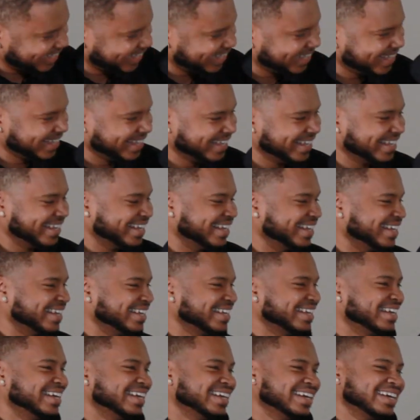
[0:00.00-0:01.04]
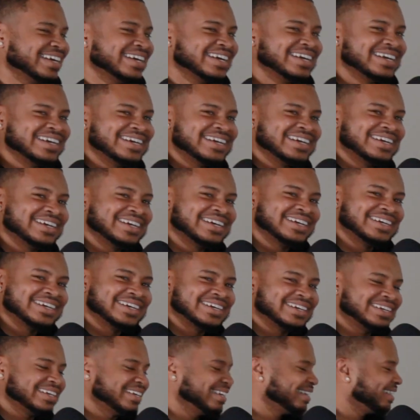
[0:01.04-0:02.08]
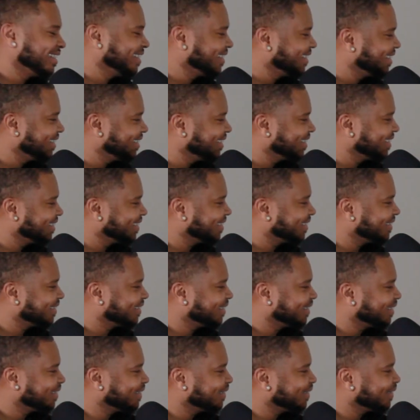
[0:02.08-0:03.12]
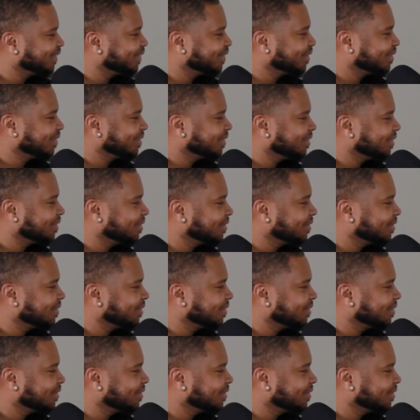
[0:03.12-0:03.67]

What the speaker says: [no speech]